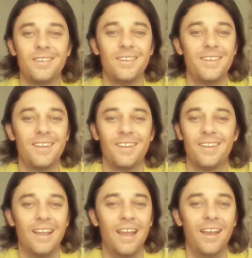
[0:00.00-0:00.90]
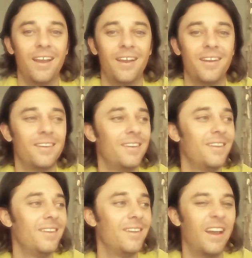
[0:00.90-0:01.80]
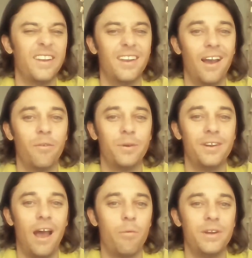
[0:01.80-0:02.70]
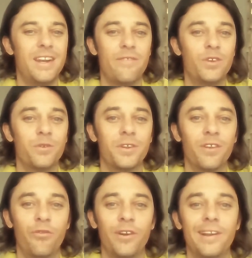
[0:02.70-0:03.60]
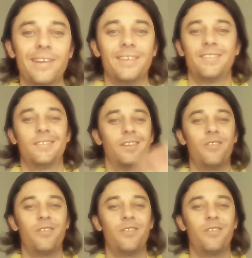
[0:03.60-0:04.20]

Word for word: uh, I, I would, I would never do it differently. No, no way.